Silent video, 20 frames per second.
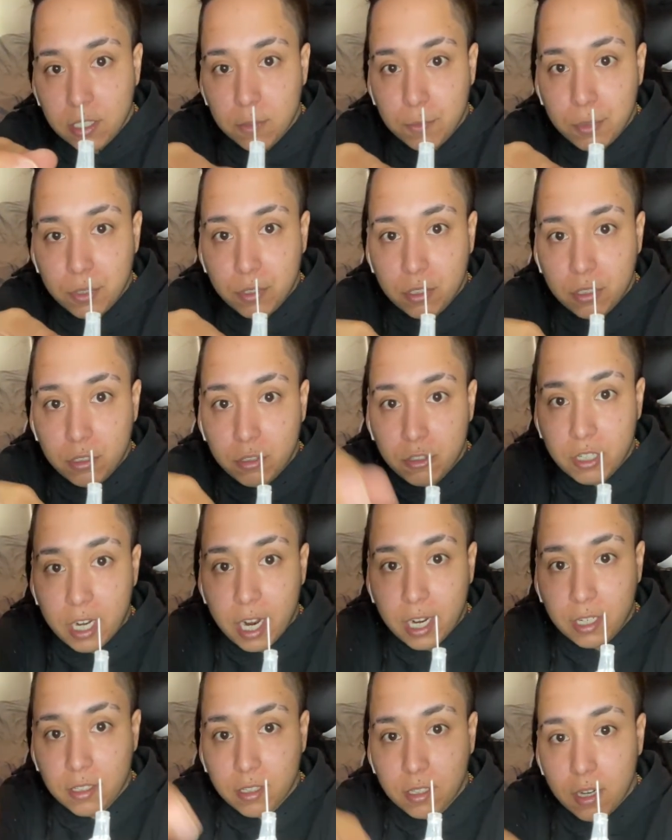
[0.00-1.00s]
supposed to
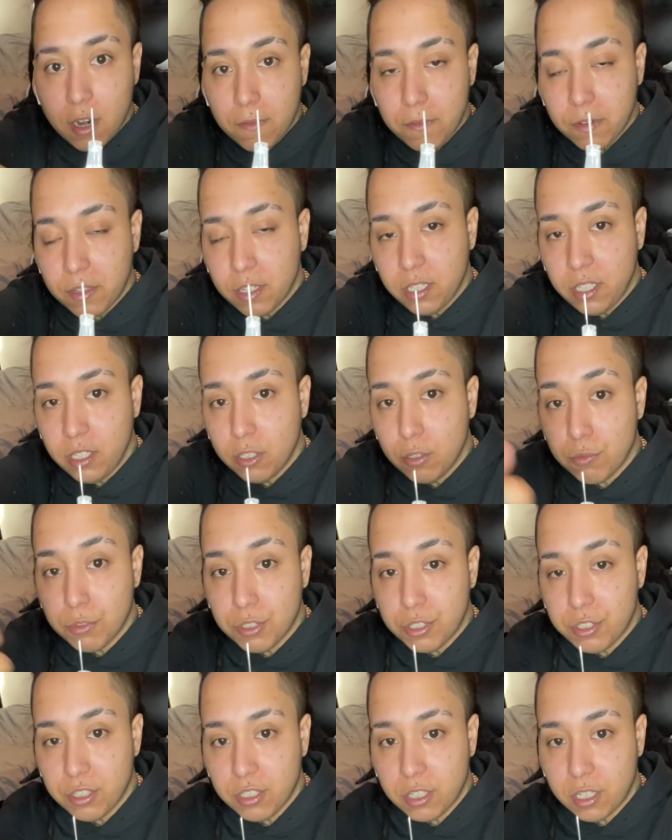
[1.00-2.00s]
retract to cover the needle
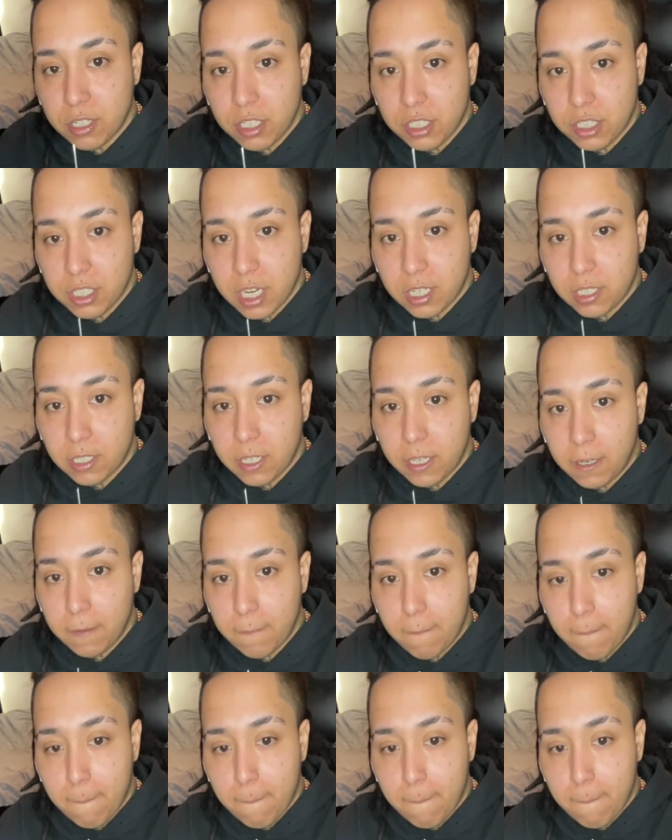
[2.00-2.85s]
once you're done injecting.